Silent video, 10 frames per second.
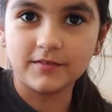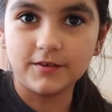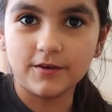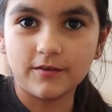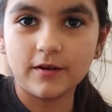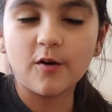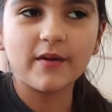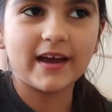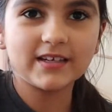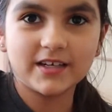don't, oh
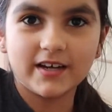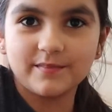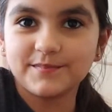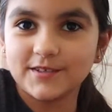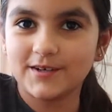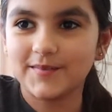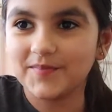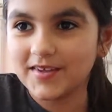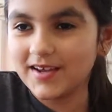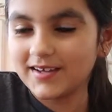yeah, Chet, I'm sorry.
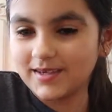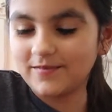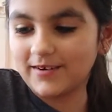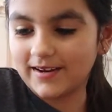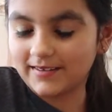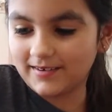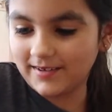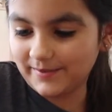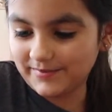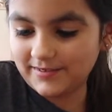Keep forgetting their
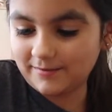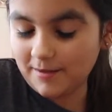names.